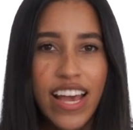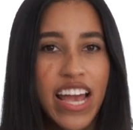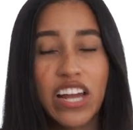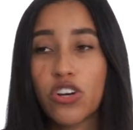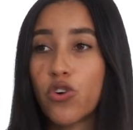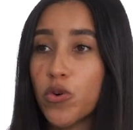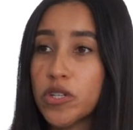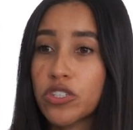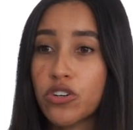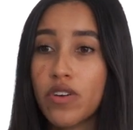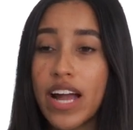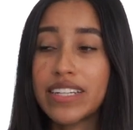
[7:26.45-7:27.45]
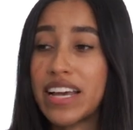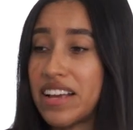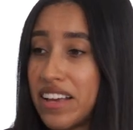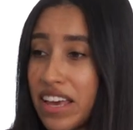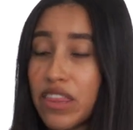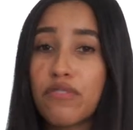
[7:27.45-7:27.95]
and course correct and
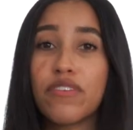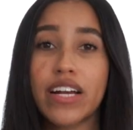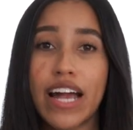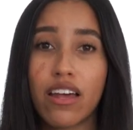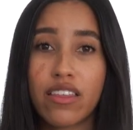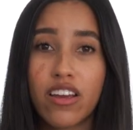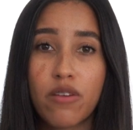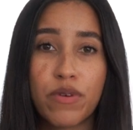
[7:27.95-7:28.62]
get the fuck out of there